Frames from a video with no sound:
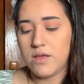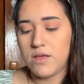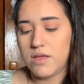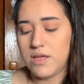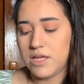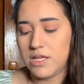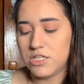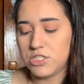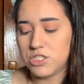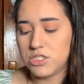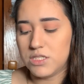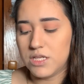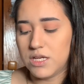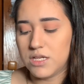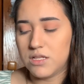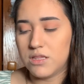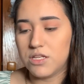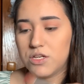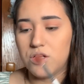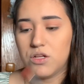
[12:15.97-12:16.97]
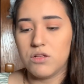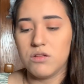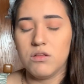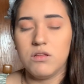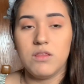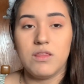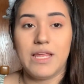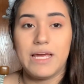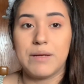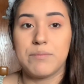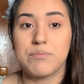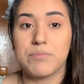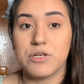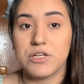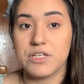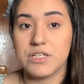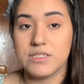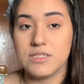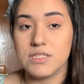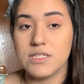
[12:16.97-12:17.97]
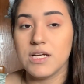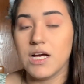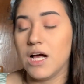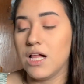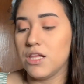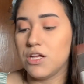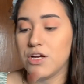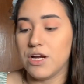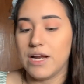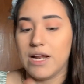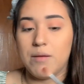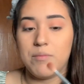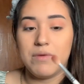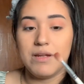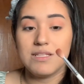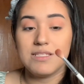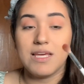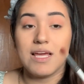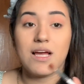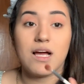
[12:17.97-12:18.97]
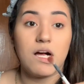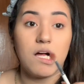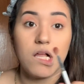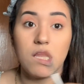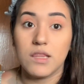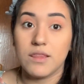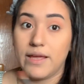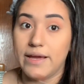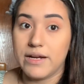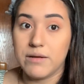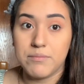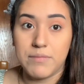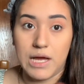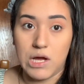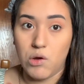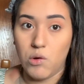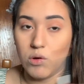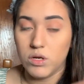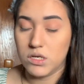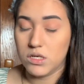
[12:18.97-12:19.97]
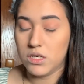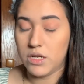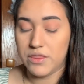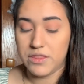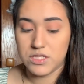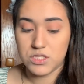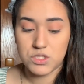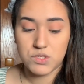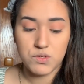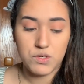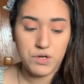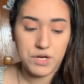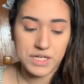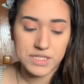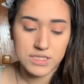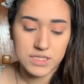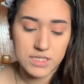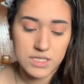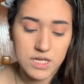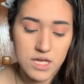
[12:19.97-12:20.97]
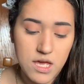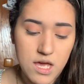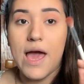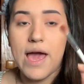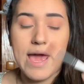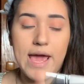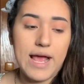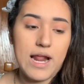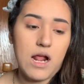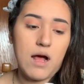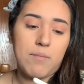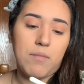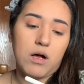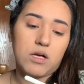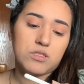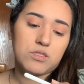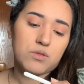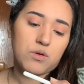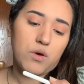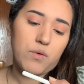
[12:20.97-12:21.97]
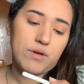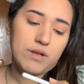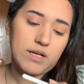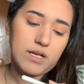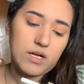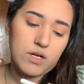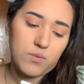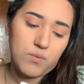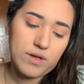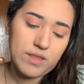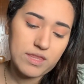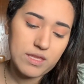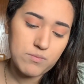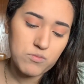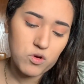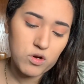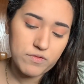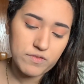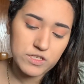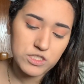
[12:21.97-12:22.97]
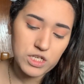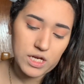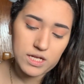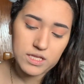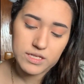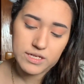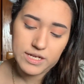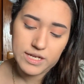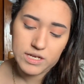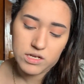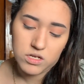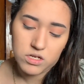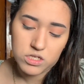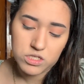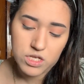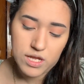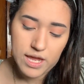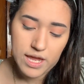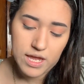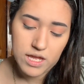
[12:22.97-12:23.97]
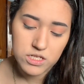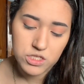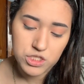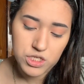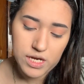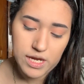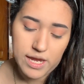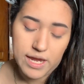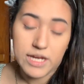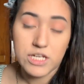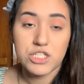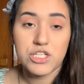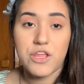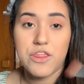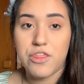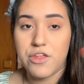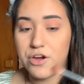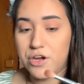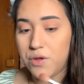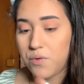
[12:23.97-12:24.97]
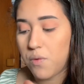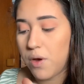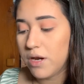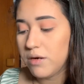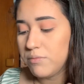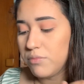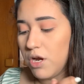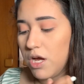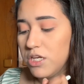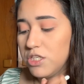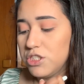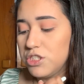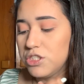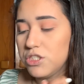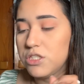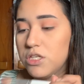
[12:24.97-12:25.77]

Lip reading: And it's just like a little light burgundy color, and I'm going to take a light amount, nothing too crazy. And I'm also going in with the Morphe Jaclyn Hill JH31 brush.